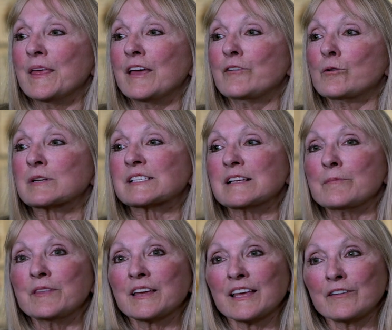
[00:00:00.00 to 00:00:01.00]
if it was
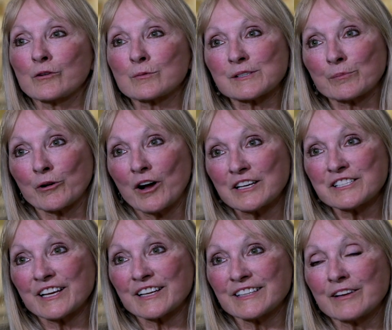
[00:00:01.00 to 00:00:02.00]
something, if it was a
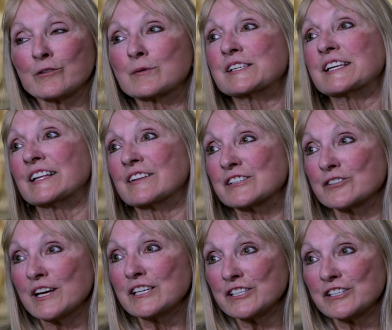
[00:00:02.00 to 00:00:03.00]
project, if it was an
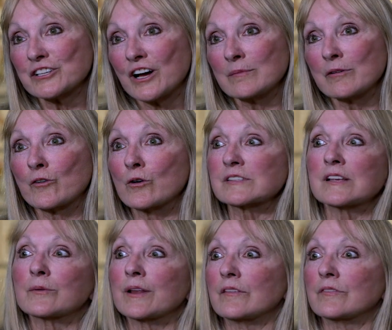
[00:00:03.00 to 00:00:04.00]
illustration job, of course
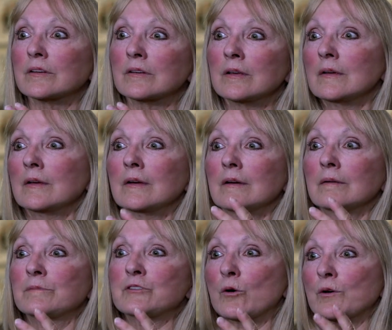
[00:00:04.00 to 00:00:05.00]
I would have to
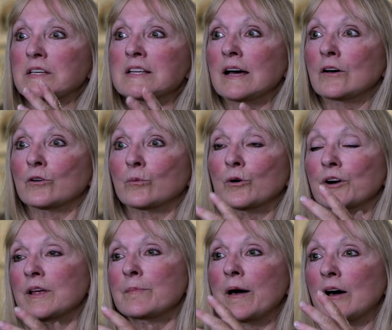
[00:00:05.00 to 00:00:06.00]
tone it down or
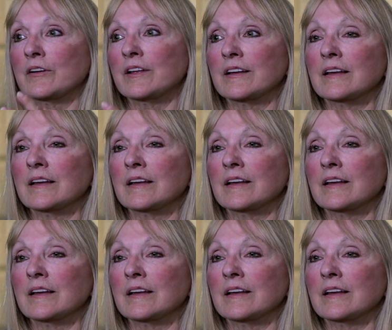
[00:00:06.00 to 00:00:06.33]
worry about it.